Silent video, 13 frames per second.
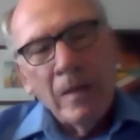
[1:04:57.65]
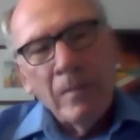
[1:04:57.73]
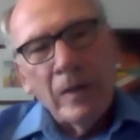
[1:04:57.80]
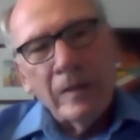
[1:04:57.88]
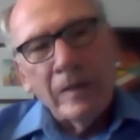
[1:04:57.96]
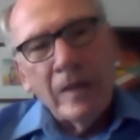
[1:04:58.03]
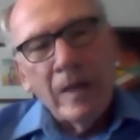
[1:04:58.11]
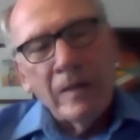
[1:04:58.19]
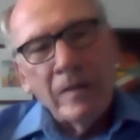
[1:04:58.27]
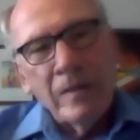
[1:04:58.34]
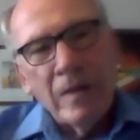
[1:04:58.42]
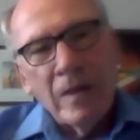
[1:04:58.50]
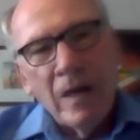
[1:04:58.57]
but that
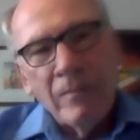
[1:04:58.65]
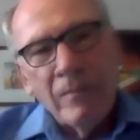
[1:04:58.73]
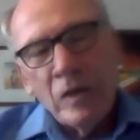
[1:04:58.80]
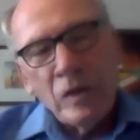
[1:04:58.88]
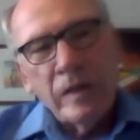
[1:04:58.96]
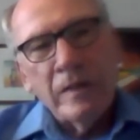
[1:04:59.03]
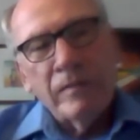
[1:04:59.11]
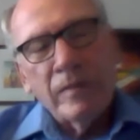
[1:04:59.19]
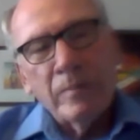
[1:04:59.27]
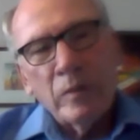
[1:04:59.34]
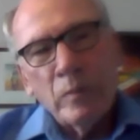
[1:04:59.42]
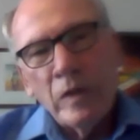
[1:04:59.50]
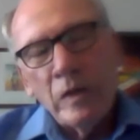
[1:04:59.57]
obviously
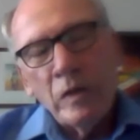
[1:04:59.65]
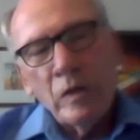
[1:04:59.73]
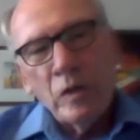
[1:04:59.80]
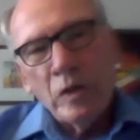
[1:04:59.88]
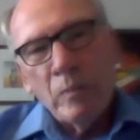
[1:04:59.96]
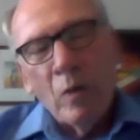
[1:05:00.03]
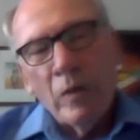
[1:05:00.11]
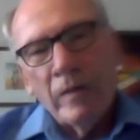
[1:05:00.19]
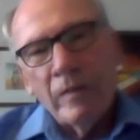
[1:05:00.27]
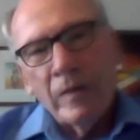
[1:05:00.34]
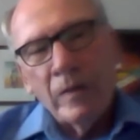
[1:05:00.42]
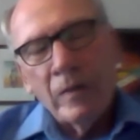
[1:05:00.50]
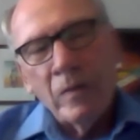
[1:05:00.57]
from a research point of
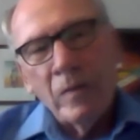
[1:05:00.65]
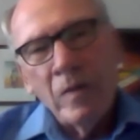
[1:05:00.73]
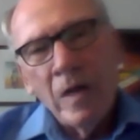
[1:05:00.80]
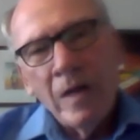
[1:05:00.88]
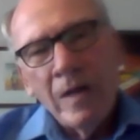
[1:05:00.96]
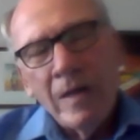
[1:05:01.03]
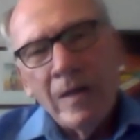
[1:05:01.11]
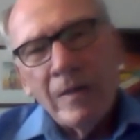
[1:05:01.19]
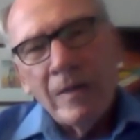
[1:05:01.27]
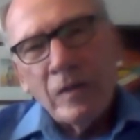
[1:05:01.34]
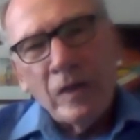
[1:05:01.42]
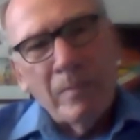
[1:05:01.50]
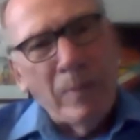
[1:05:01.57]
view, there's